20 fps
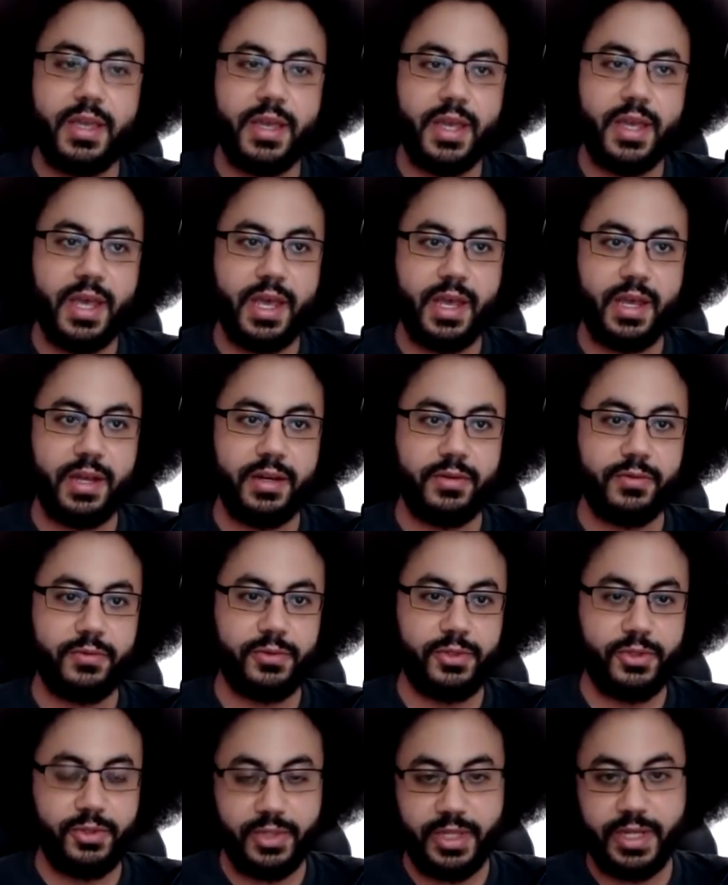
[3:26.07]
they
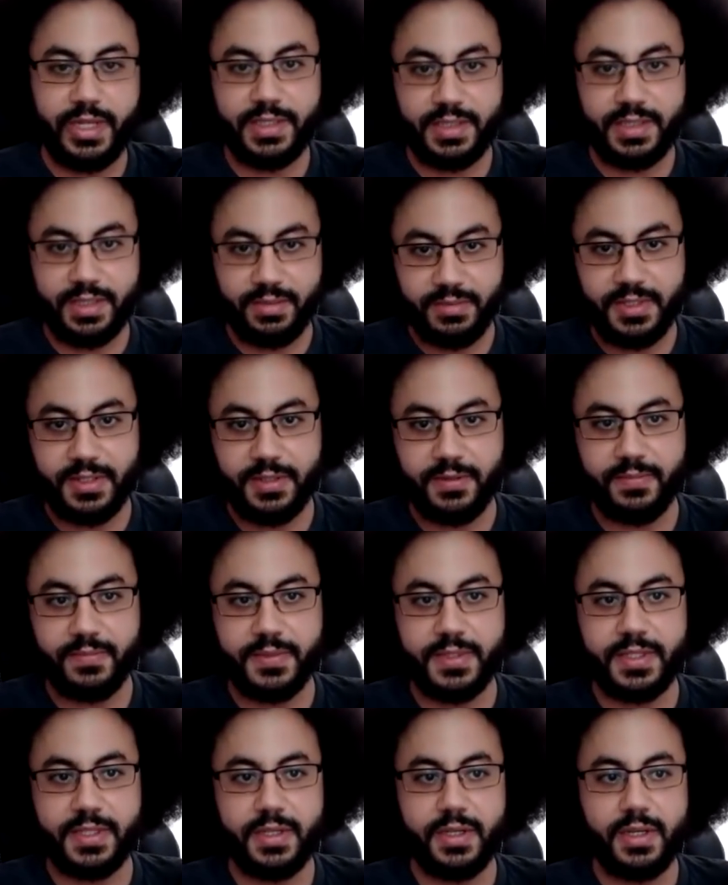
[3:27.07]
had flu-like
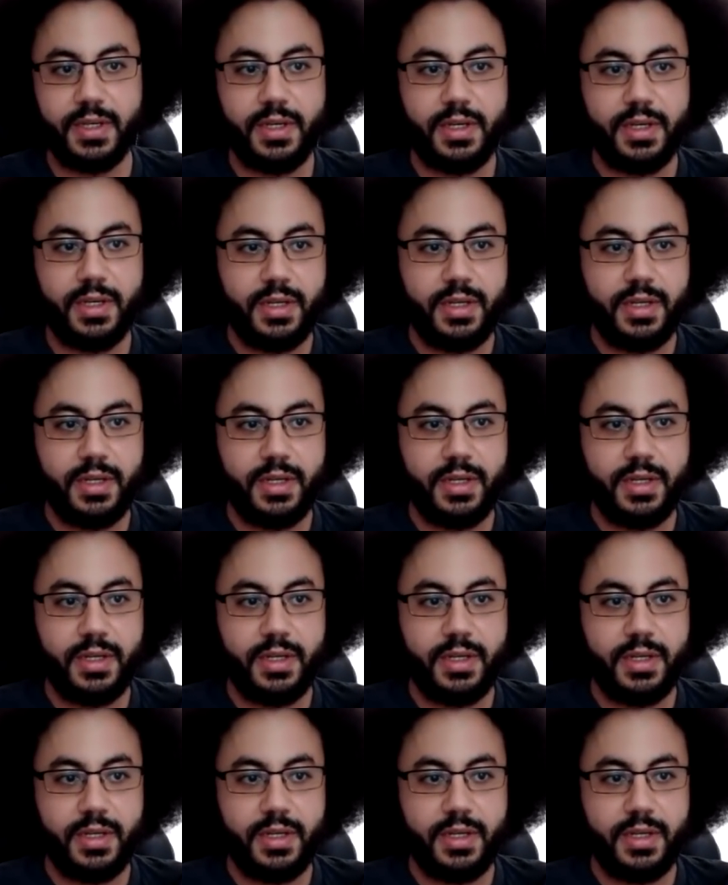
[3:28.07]
symptoms.